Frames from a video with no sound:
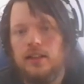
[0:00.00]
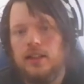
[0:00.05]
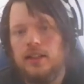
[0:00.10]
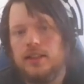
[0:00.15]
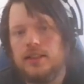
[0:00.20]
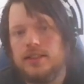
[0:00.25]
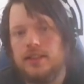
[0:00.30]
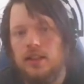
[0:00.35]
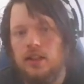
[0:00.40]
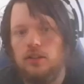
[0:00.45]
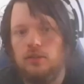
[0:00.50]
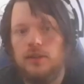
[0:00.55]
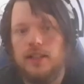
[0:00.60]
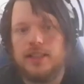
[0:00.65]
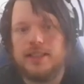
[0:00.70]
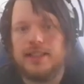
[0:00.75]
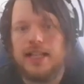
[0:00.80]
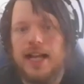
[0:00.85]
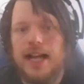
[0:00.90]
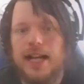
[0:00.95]
so we
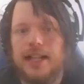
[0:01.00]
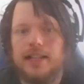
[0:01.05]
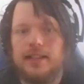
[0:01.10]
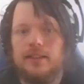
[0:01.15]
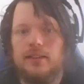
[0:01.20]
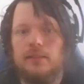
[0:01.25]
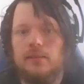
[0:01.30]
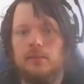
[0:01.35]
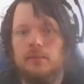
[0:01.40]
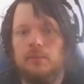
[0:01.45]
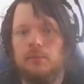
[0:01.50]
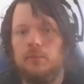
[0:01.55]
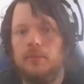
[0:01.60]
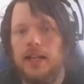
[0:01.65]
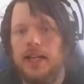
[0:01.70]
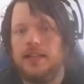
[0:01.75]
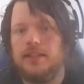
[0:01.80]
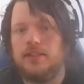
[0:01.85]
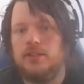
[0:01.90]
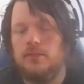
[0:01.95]
attack,
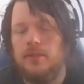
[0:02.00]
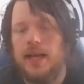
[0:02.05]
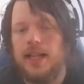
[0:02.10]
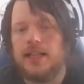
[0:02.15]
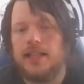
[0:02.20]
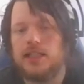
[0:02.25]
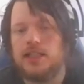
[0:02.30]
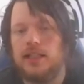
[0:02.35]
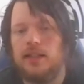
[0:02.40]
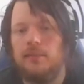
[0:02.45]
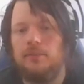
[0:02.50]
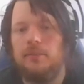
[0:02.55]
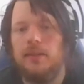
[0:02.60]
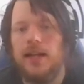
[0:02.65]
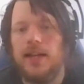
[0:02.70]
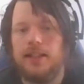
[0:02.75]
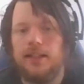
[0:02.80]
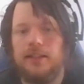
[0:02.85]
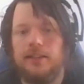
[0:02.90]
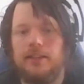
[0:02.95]
but I do manage to come
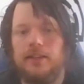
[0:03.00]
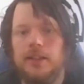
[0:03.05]
back here.